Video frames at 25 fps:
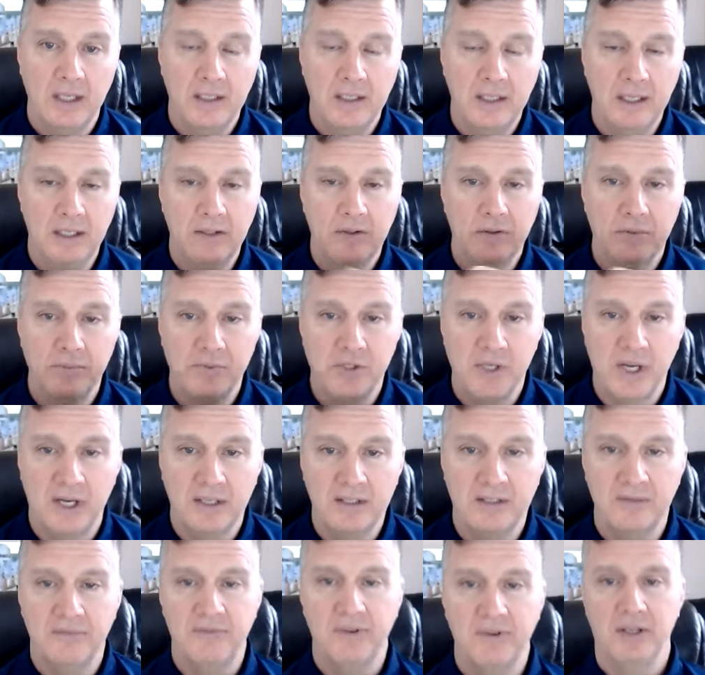The other
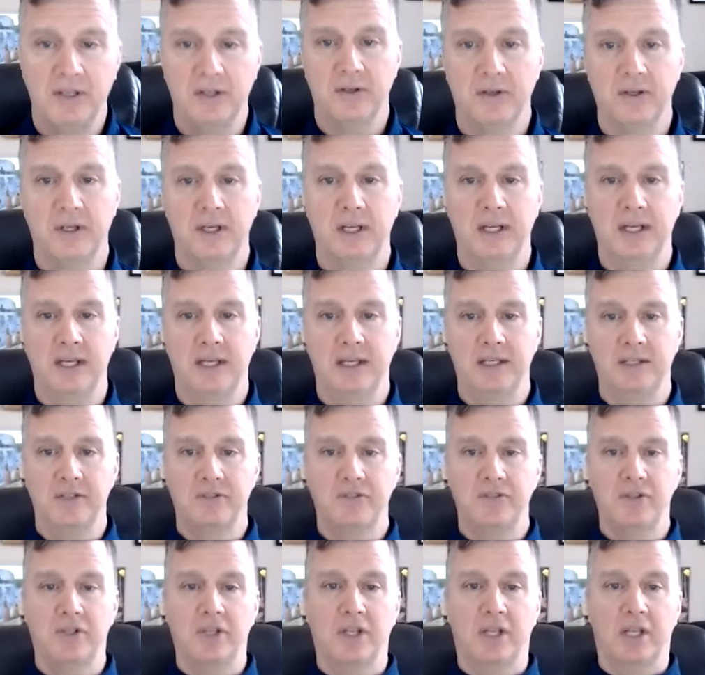objective here
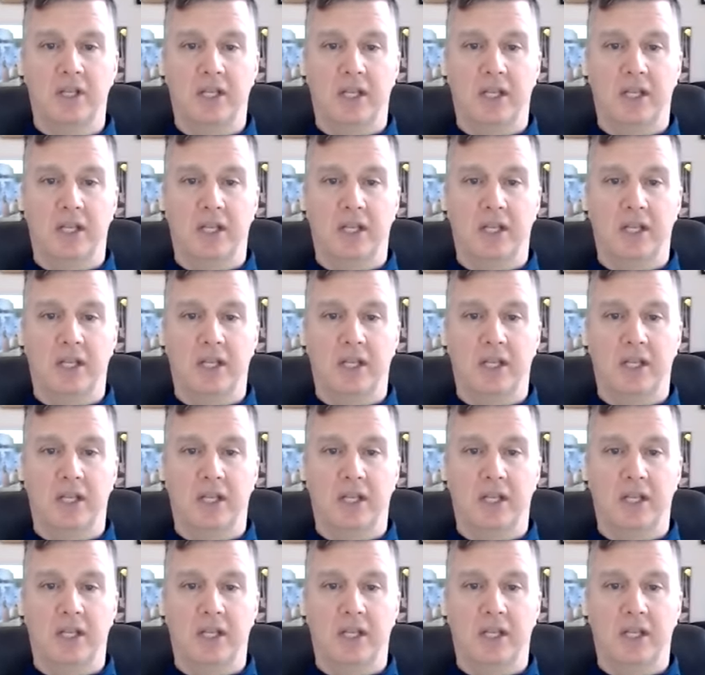is